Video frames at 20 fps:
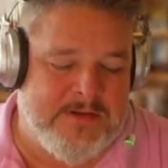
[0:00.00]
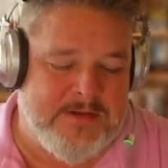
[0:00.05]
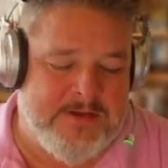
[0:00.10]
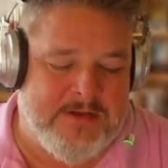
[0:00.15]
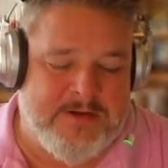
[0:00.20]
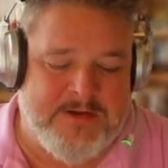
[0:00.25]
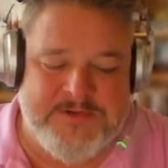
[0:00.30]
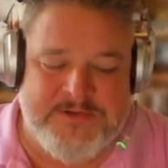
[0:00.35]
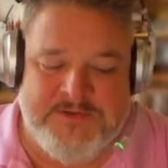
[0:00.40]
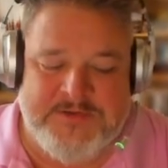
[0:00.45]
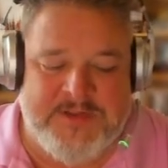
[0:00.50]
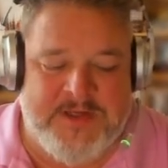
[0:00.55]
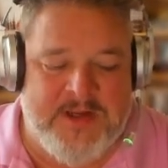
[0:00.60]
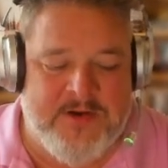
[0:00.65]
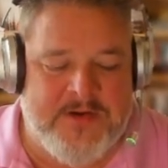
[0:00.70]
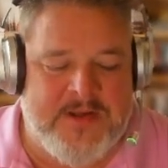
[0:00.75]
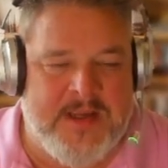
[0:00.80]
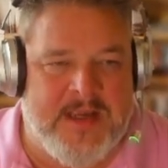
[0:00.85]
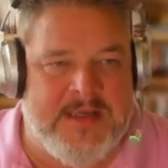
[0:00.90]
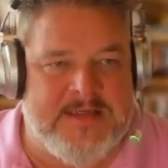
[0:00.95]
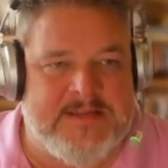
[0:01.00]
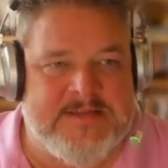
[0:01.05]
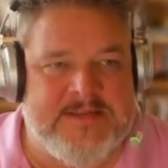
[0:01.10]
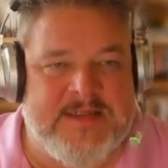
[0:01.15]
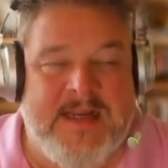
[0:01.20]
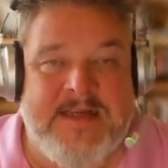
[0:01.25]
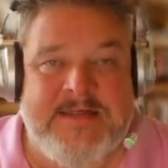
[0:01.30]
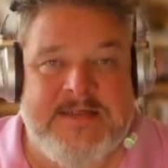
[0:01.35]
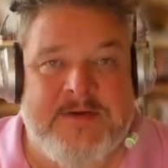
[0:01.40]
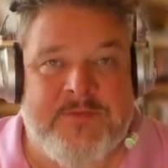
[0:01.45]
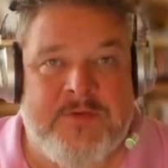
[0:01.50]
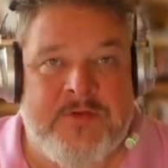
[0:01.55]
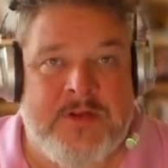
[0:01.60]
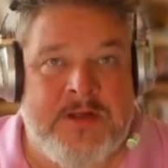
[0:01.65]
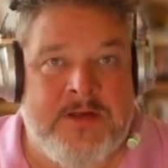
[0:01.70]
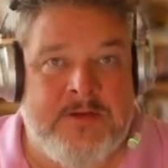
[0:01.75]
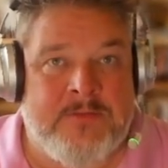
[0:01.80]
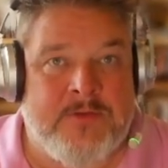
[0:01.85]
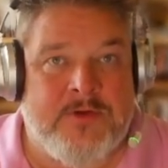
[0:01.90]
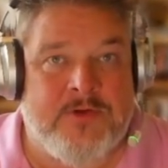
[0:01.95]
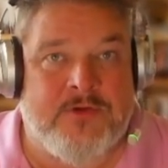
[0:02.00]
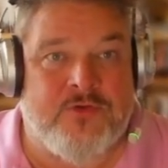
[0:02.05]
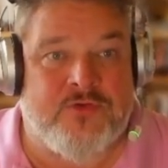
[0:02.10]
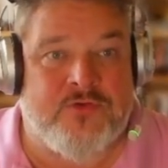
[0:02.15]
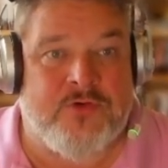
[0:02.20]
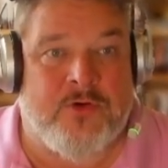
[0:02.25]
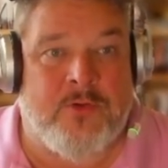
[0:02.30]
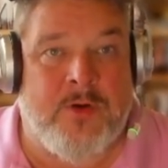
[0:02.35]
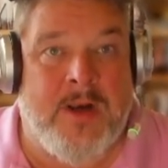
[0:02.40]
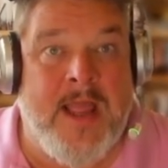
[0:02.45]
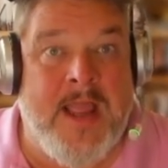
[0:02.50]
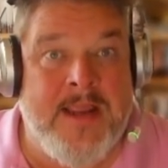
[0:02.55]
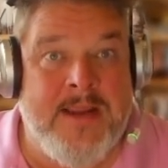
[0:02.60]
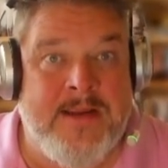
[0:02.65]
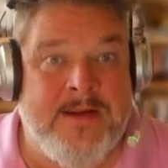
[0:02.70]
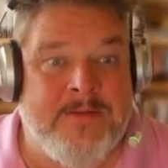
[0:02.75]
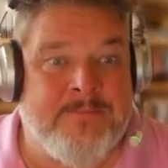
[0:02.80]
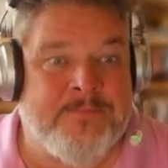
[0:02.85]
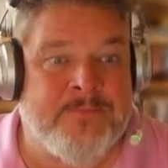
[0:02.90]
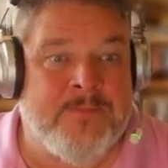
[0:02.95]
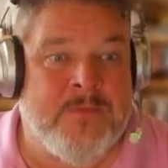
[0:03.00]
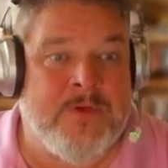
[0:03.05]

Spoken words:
And I just say, okay, select everything, control A.